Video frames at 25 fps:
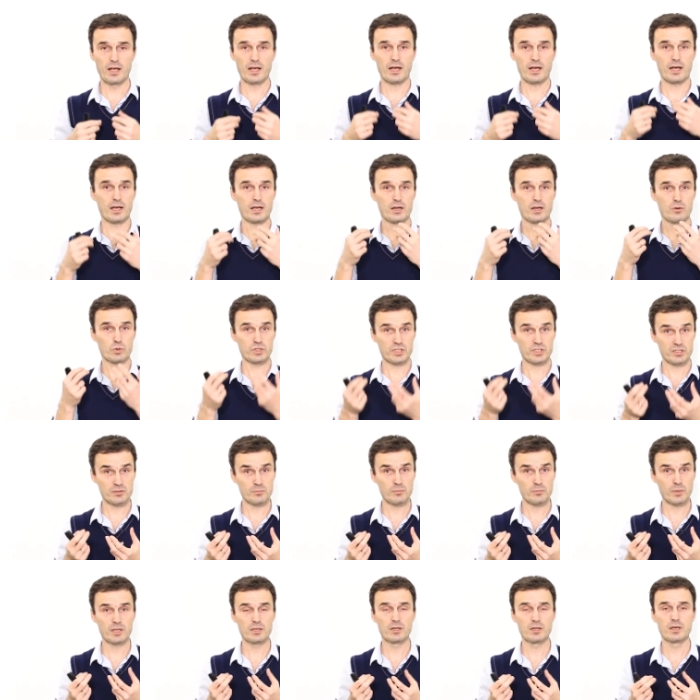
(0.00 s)
What does
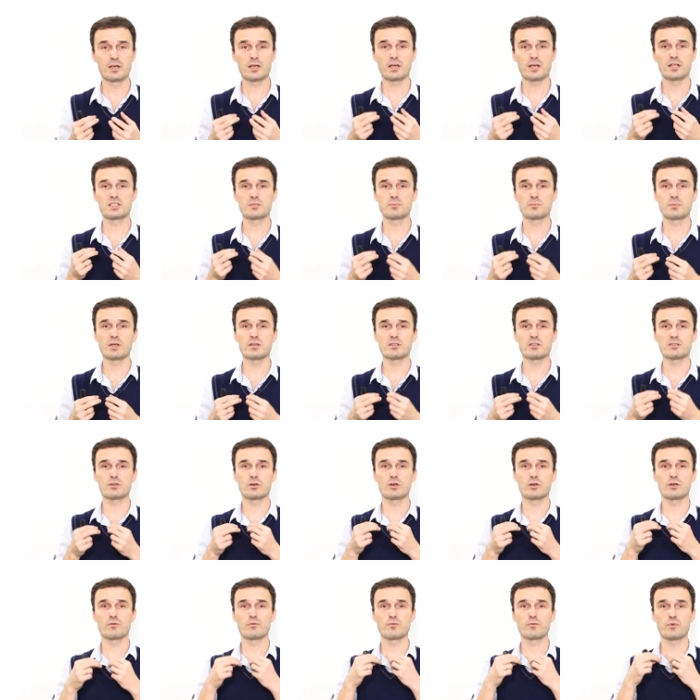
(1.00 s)
it mean? It means
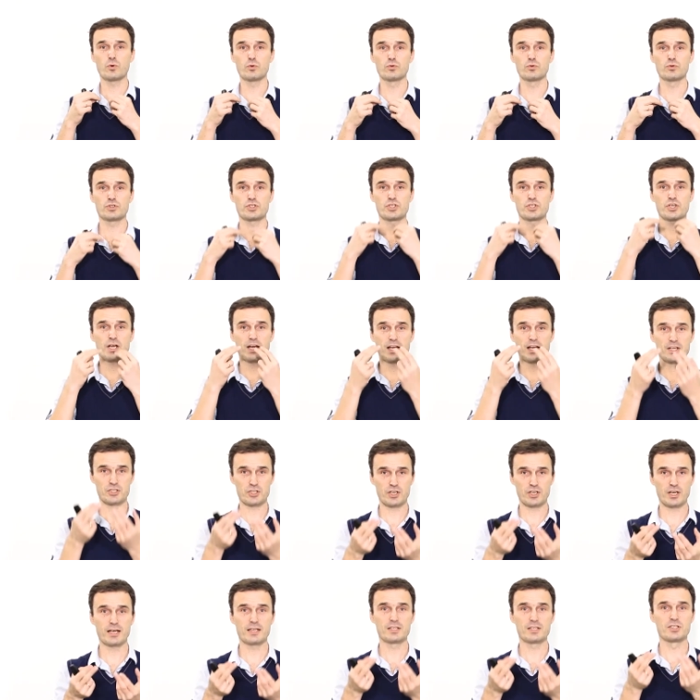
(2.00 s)
the full
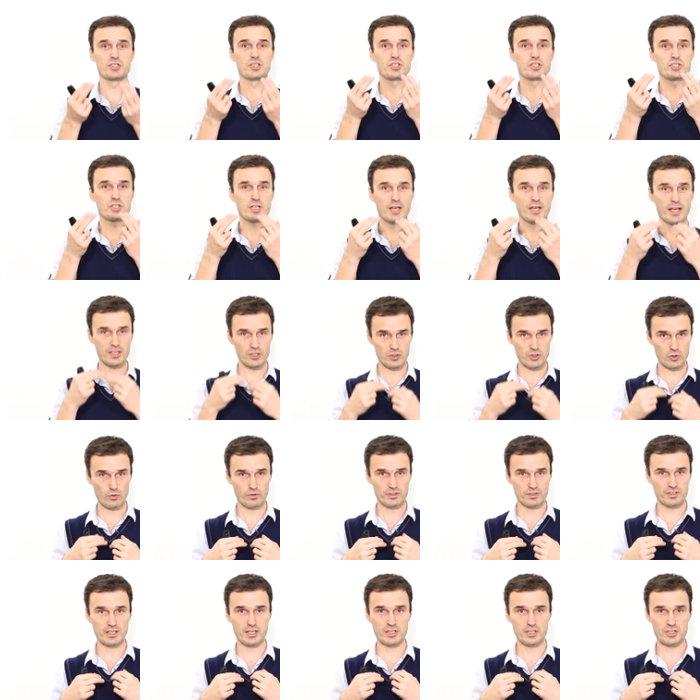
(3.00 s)
charge and discharge
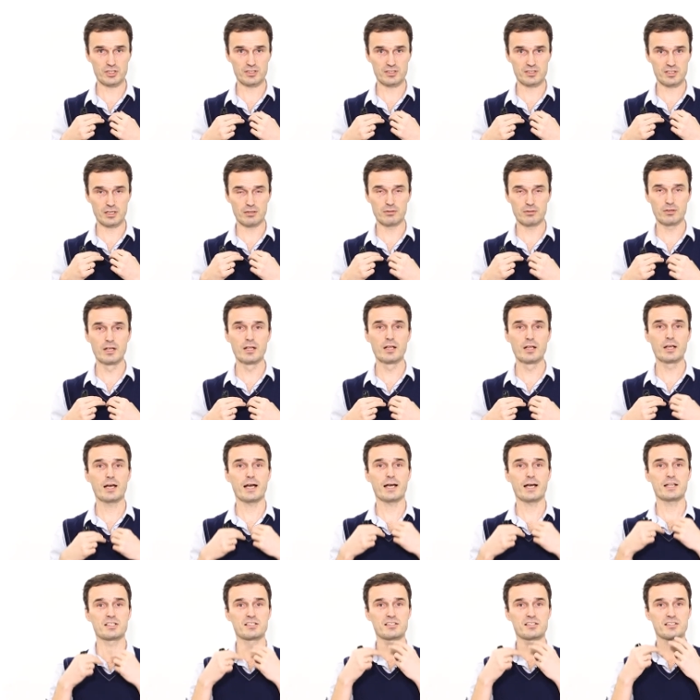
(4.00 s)
of such a cell
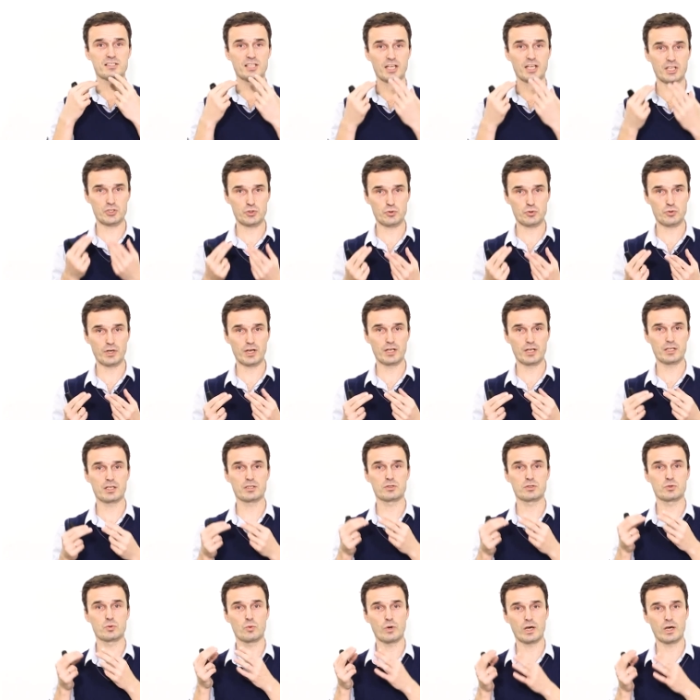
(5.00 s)
at such rate
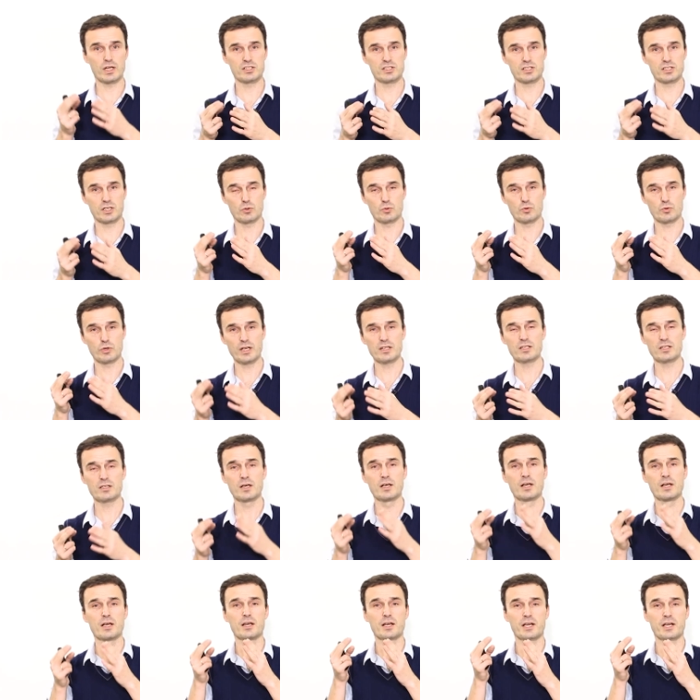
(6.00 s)
as 1C rate
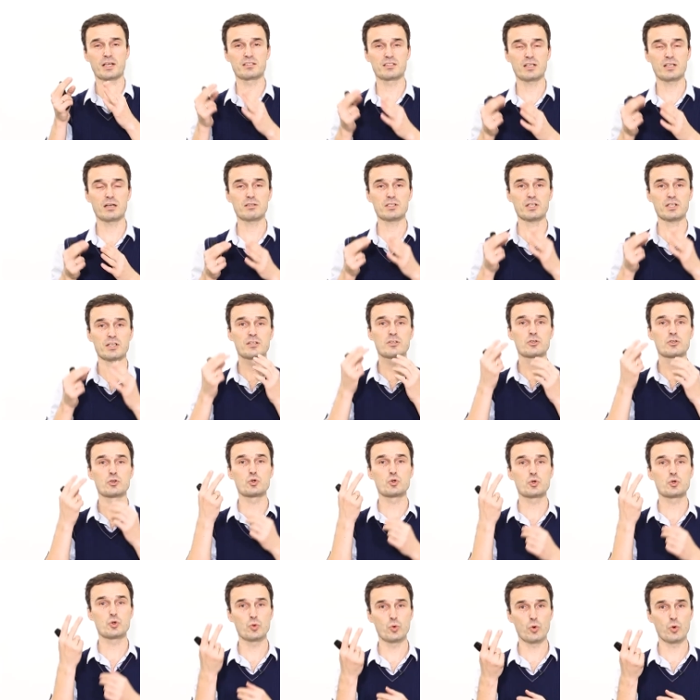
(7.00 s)
result in
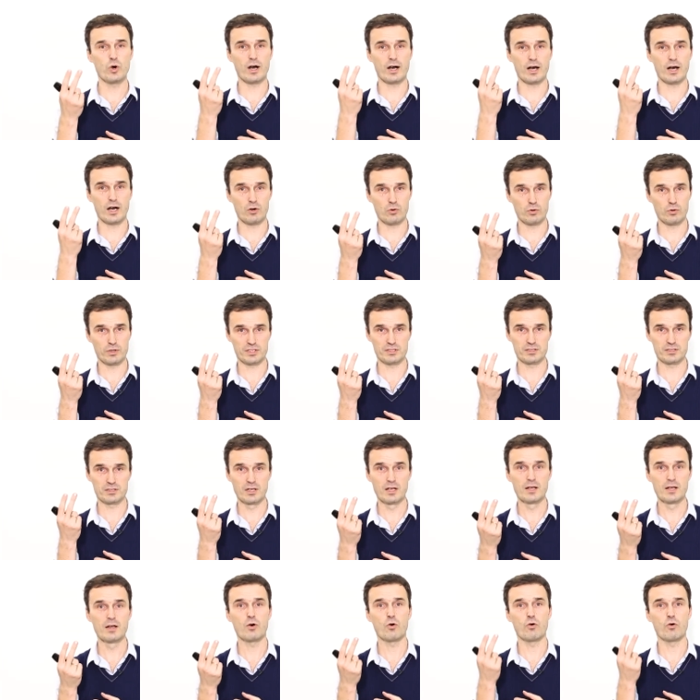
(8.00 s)
2 hours
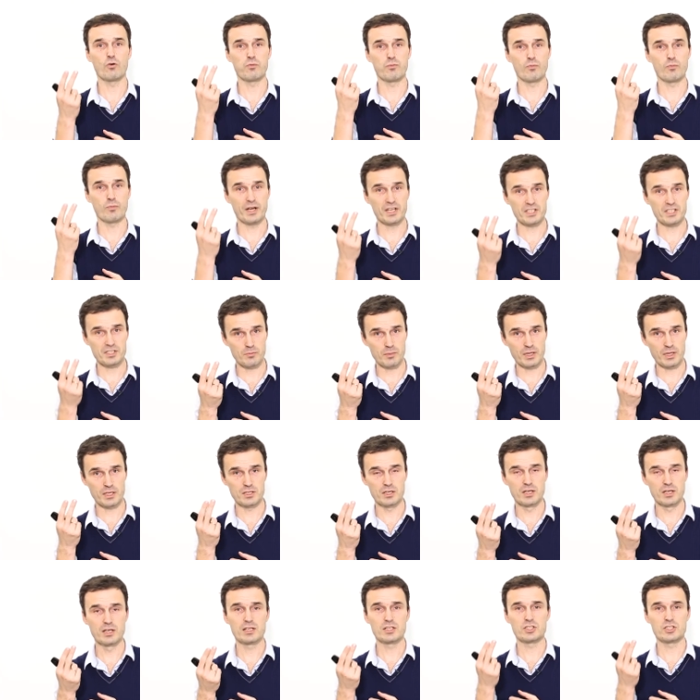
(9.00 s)
of
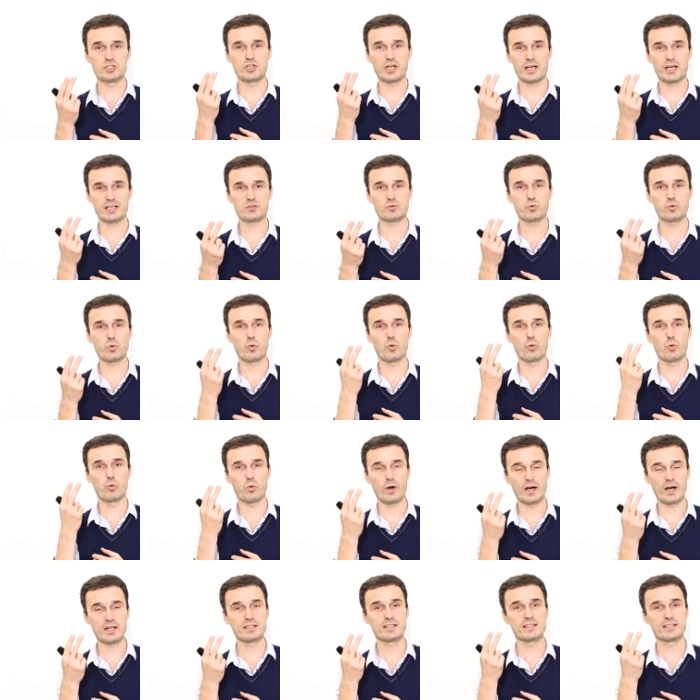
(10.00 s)
measurement just for
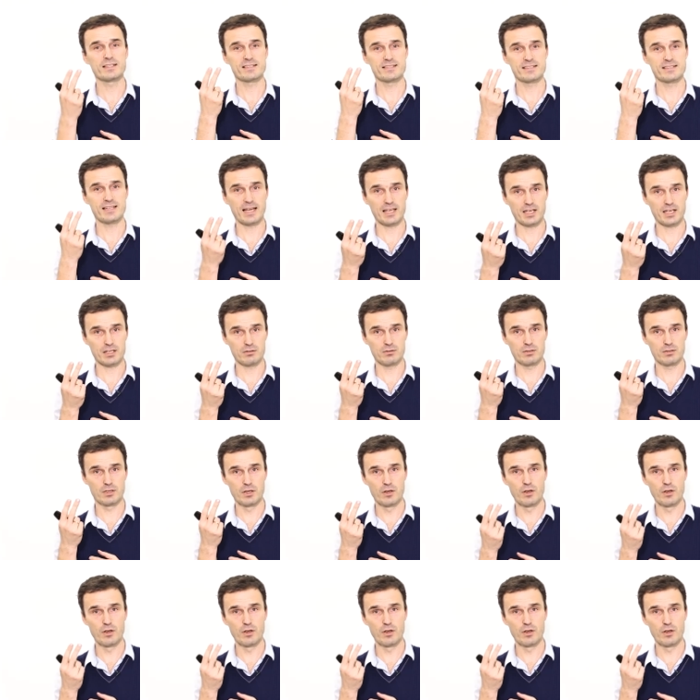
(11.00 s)
one cycle.